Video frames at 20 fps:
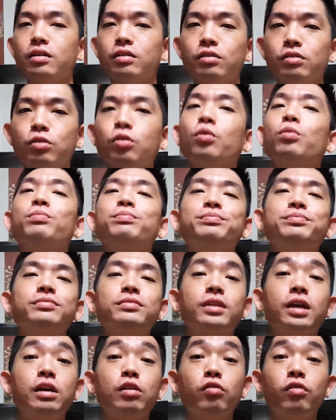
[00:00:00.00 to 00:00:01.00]
So,
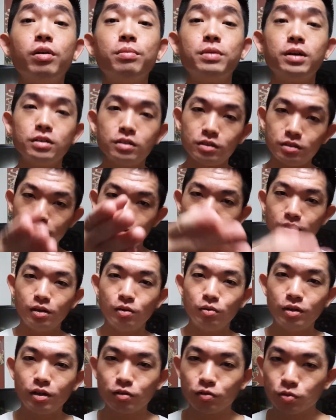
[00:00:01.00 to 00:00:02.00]
thank you very much.
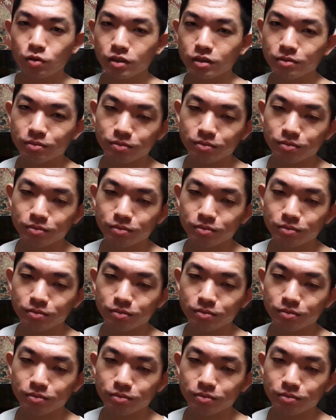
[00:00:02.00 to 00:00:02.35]
Till next word.